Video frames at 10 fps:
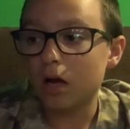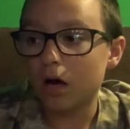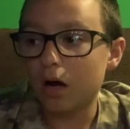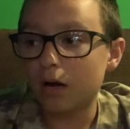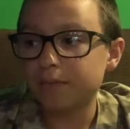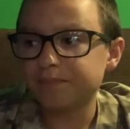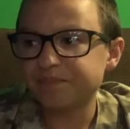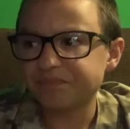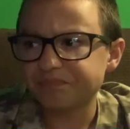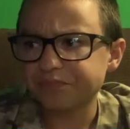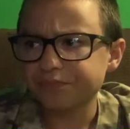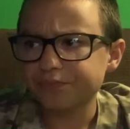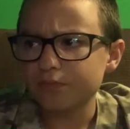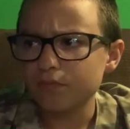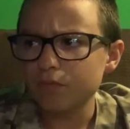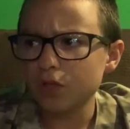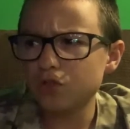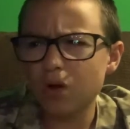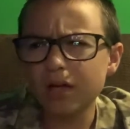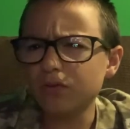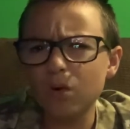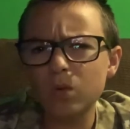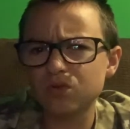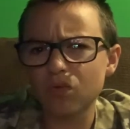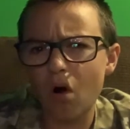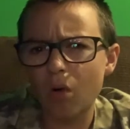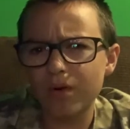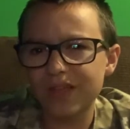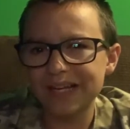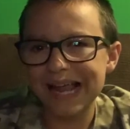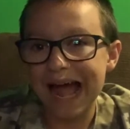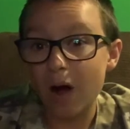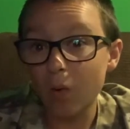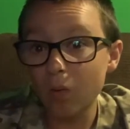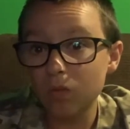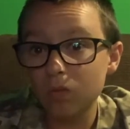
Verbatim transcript: Um, so I don't know what's wrong with it now.